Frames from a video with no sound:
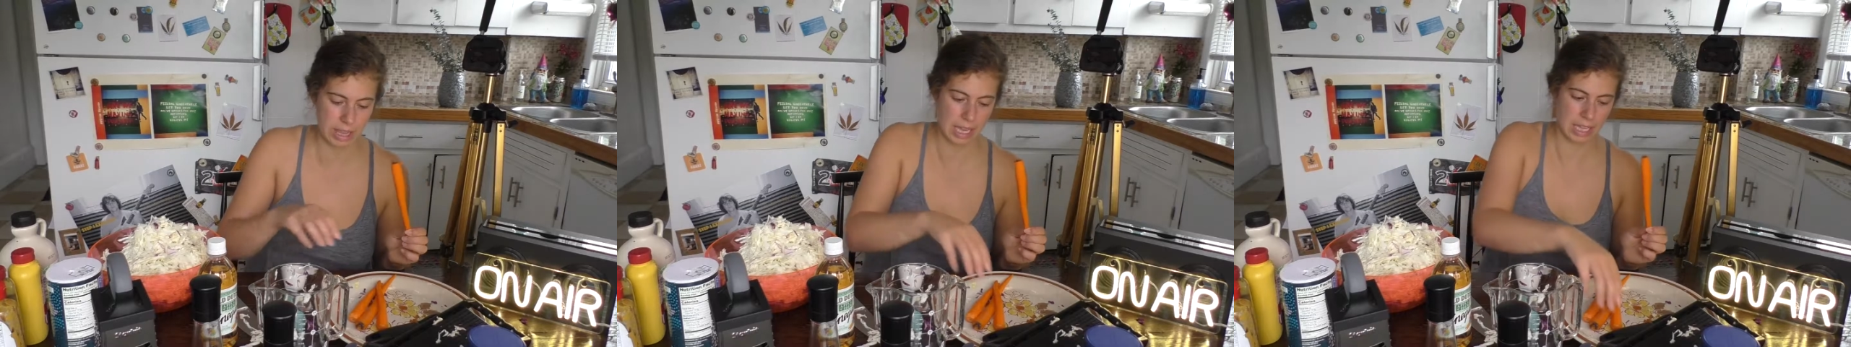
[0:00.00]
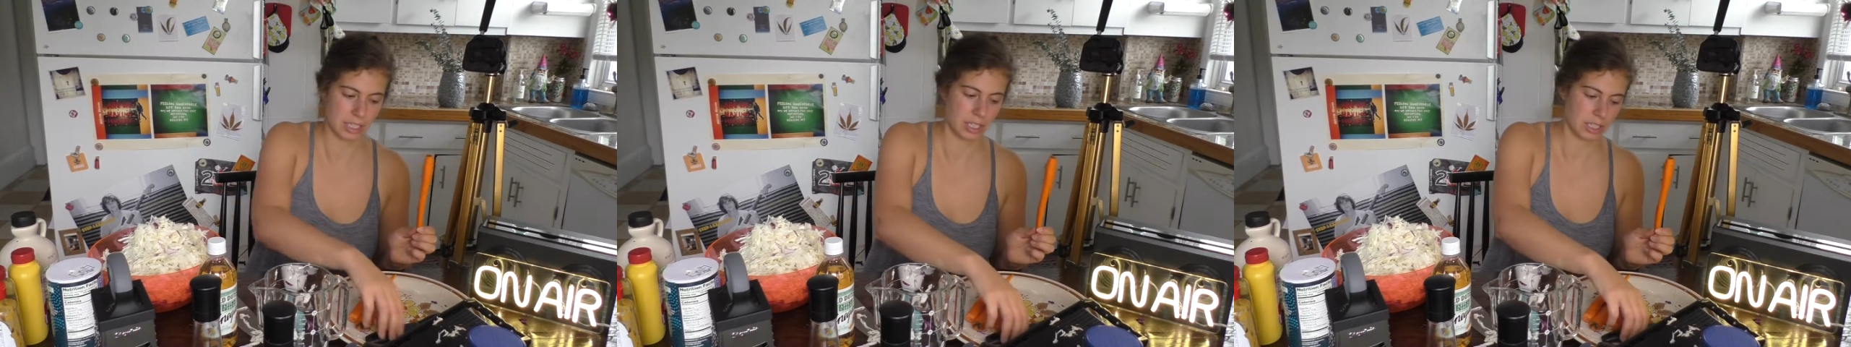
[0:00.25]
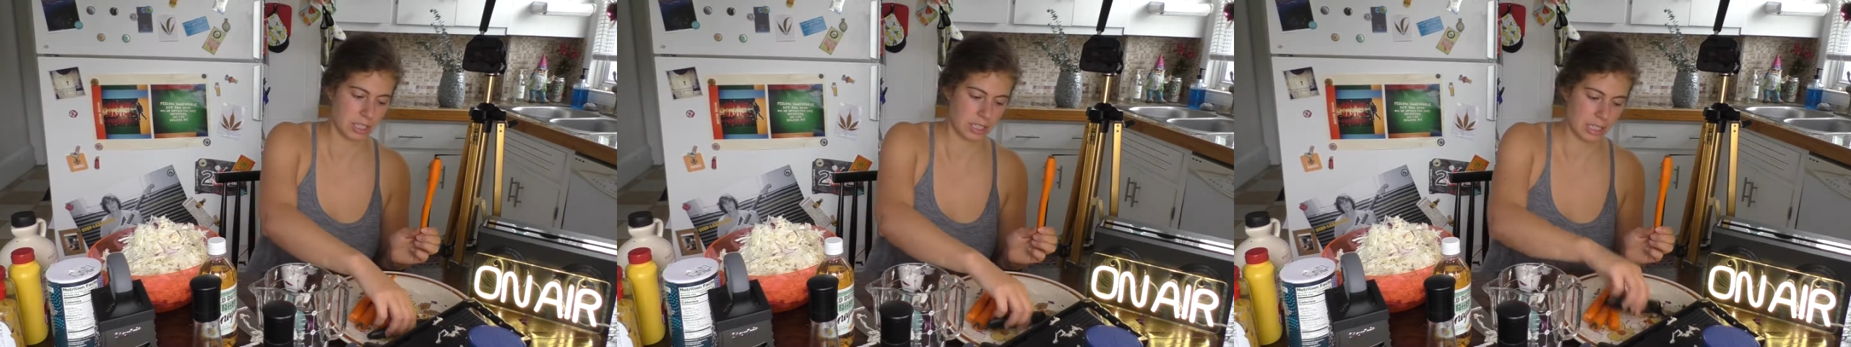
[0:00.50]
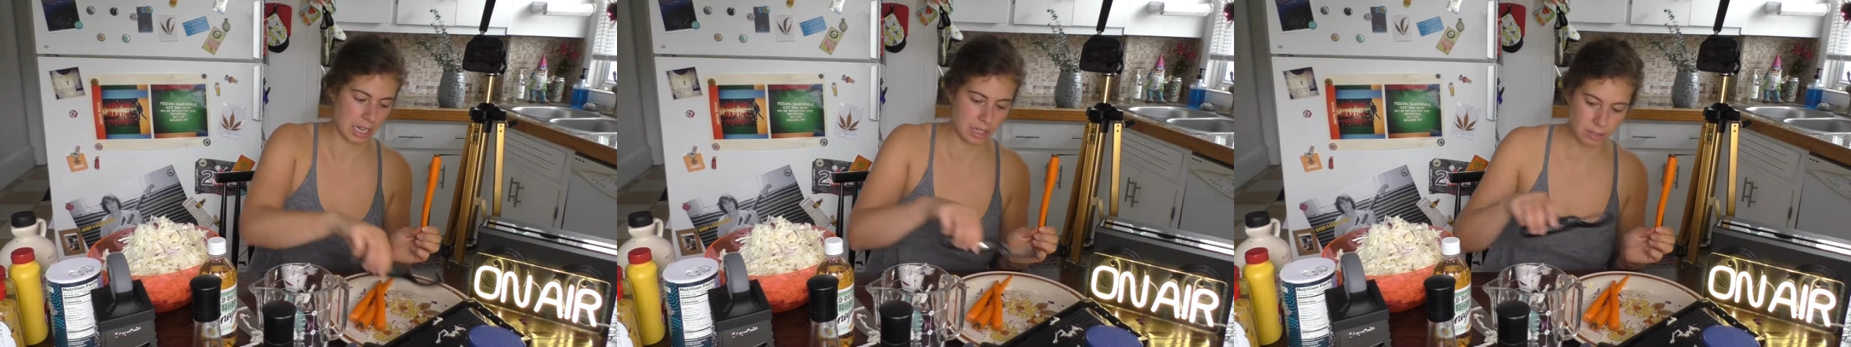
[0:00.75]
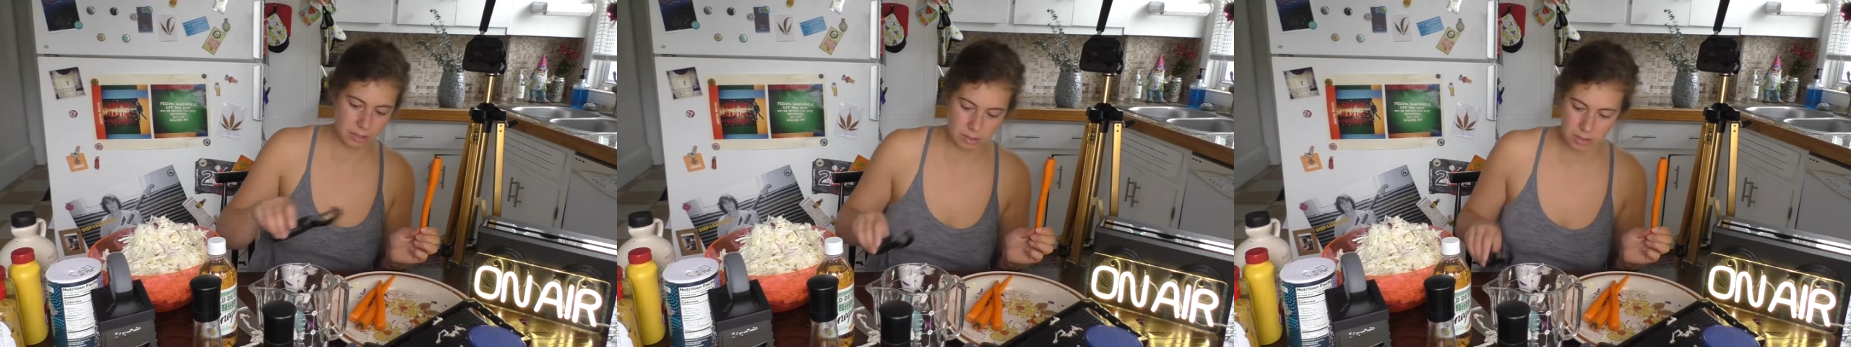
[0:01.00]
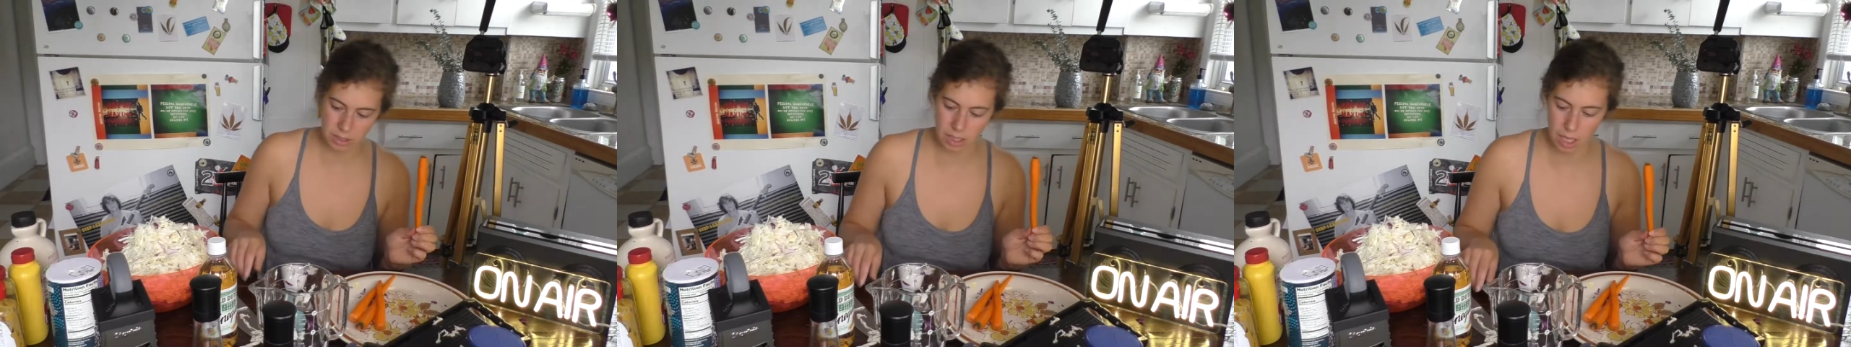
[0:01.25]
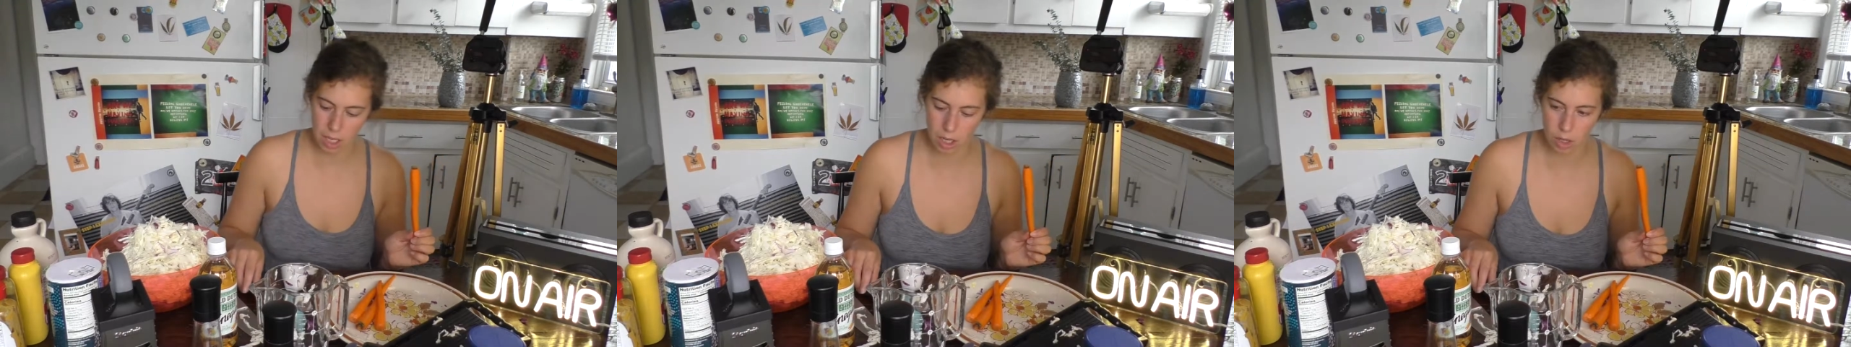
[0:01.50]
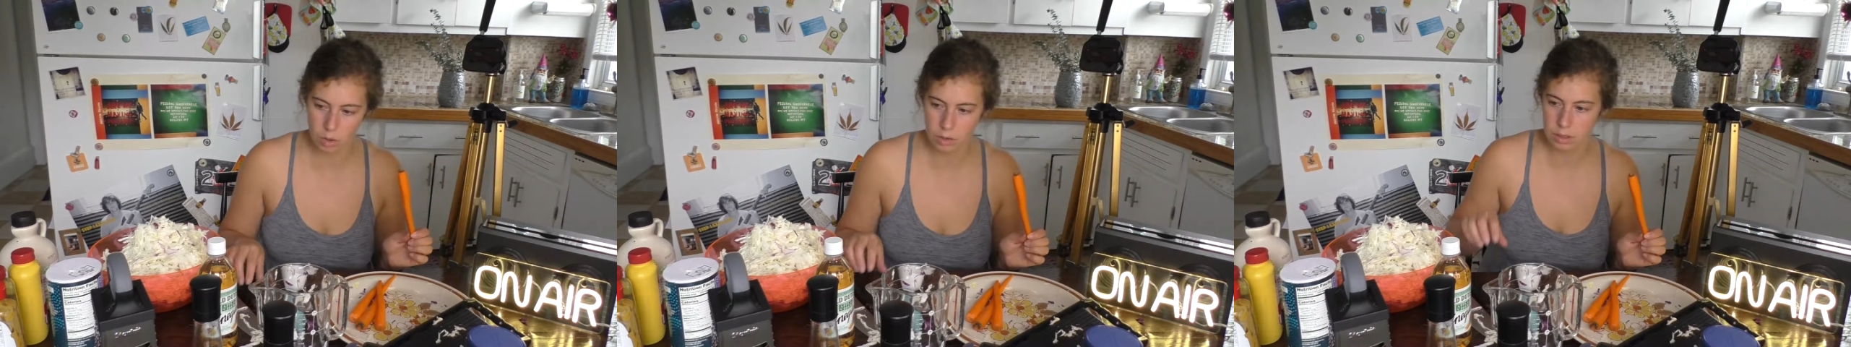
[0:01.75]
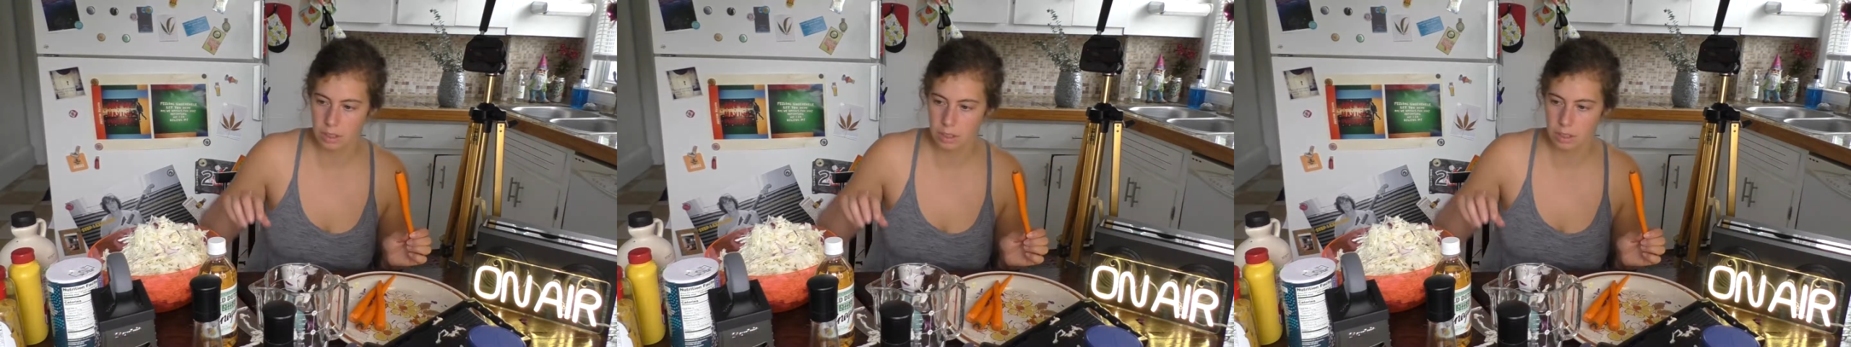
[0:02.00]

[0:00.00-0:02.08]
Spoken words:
that turns out. So